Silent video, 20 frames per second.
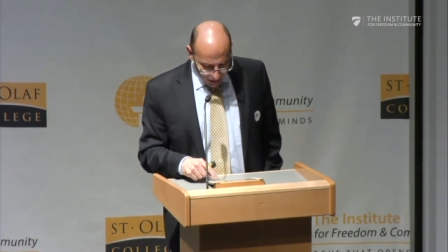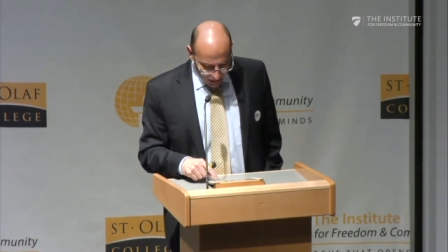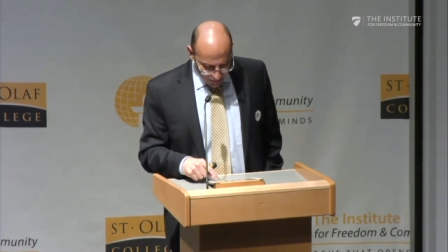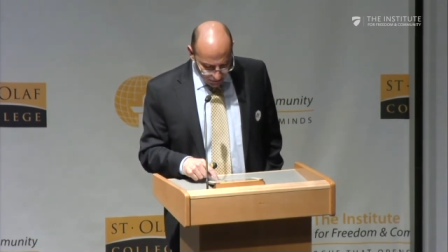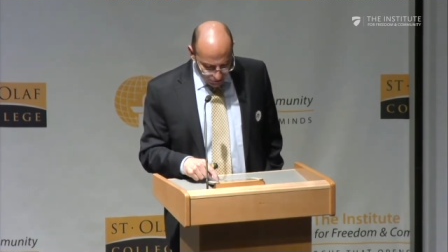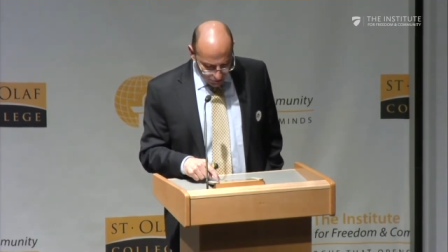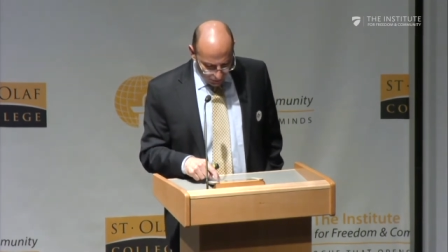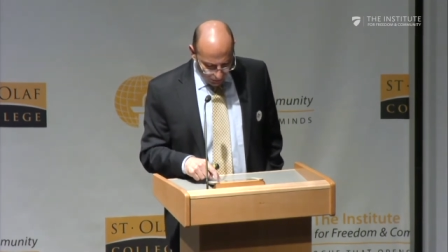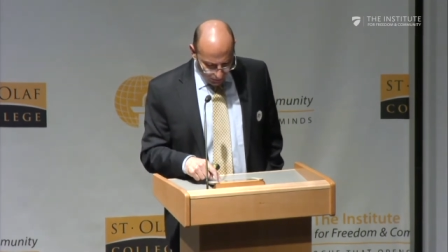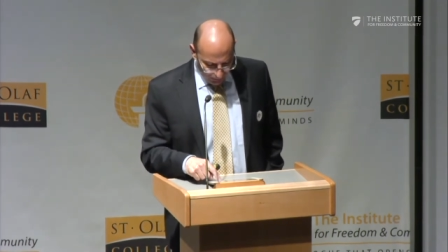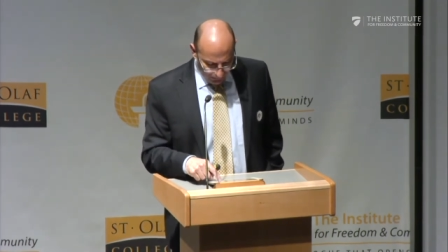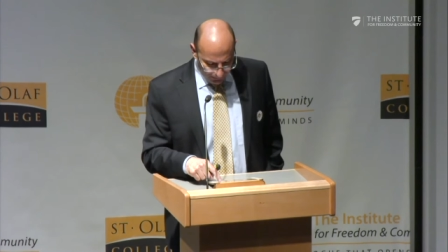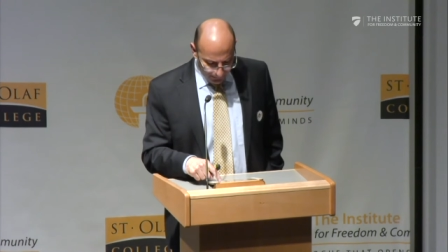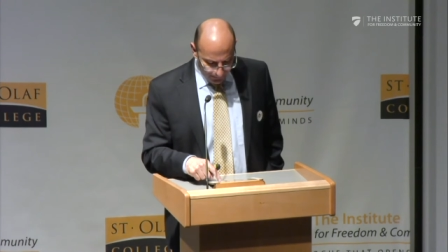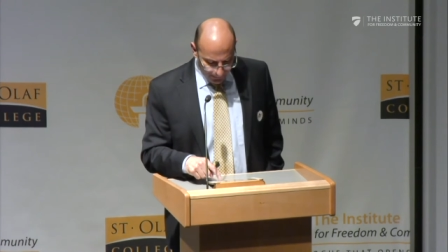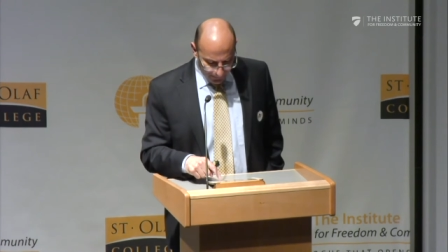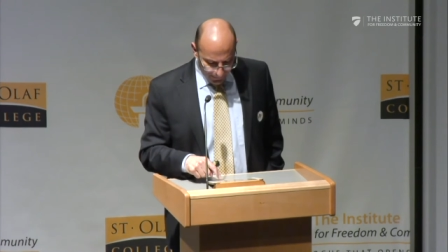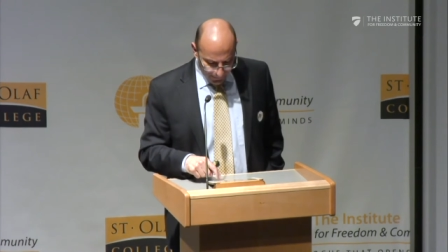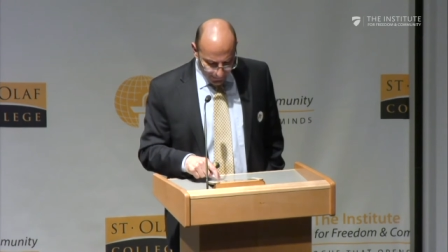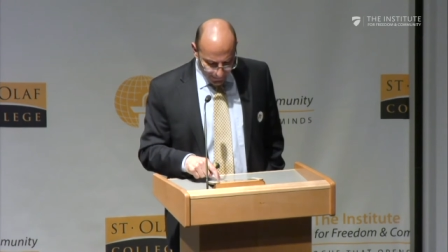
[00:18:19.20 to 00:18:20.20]
So,
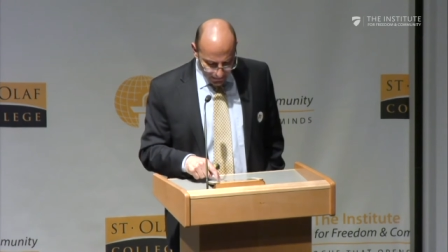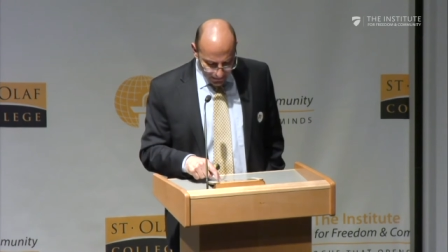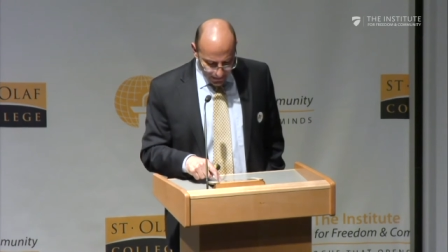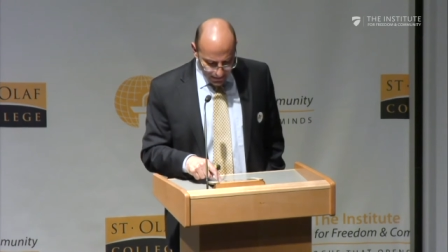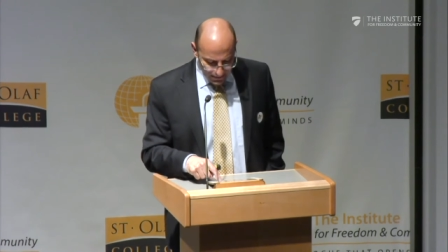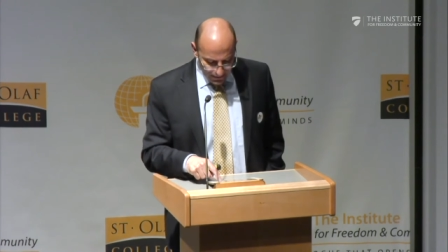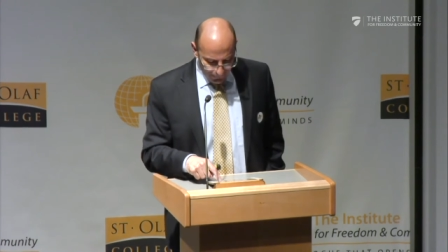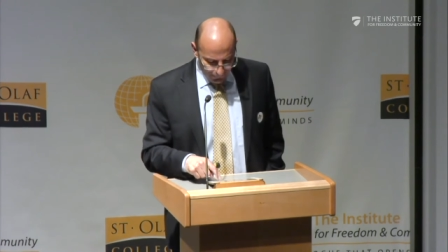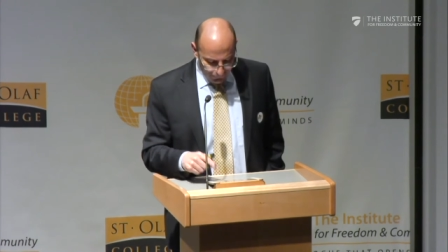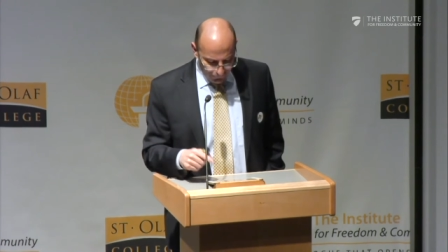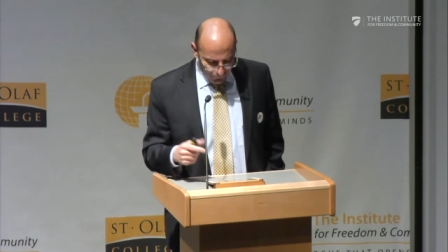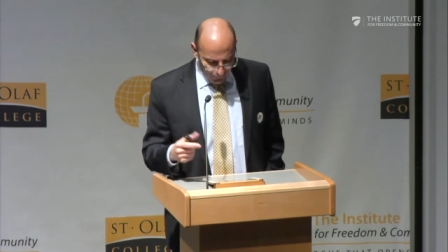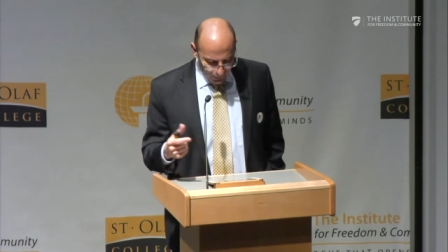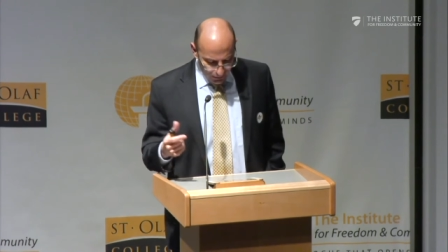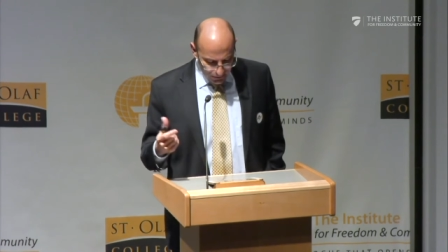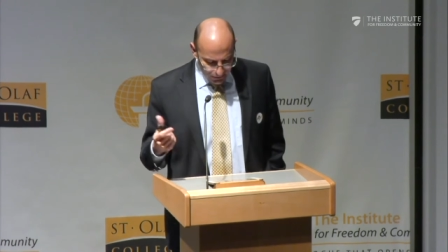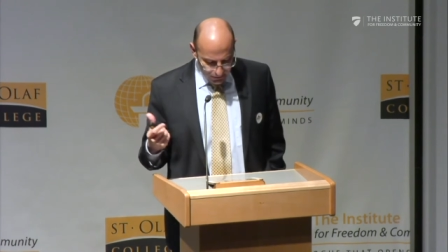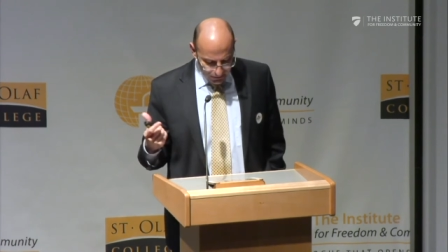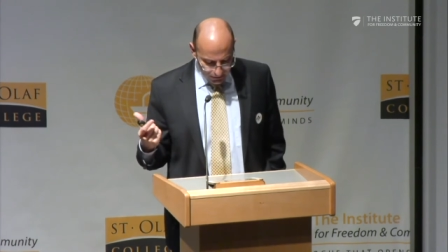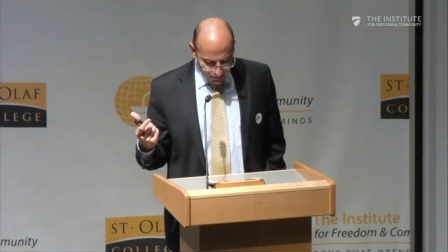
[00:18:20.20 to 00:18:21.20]
this is the
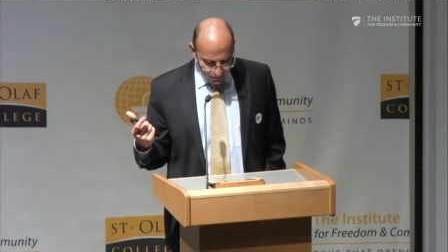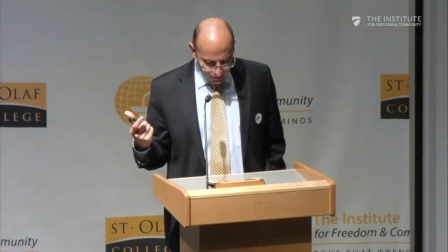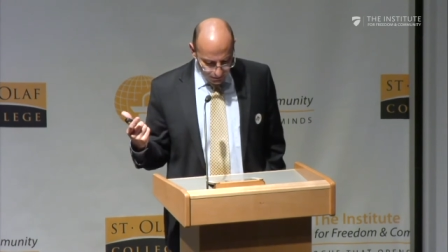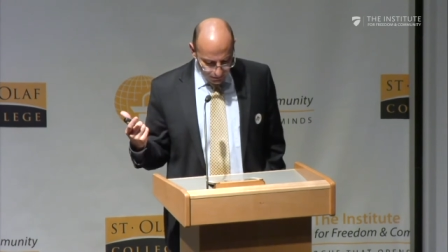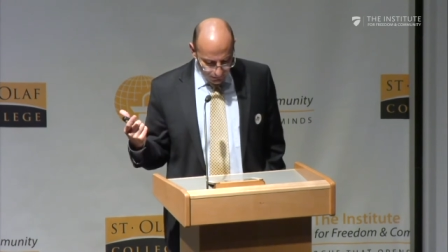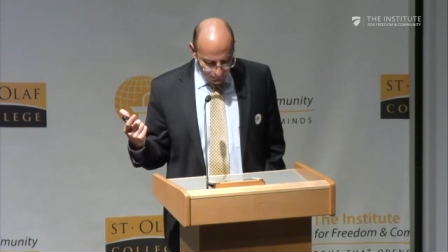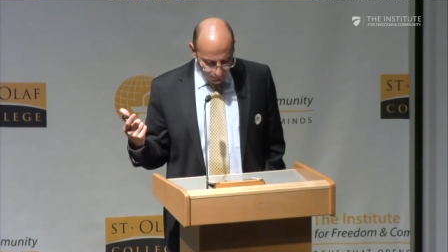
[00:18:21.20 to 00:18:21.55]
first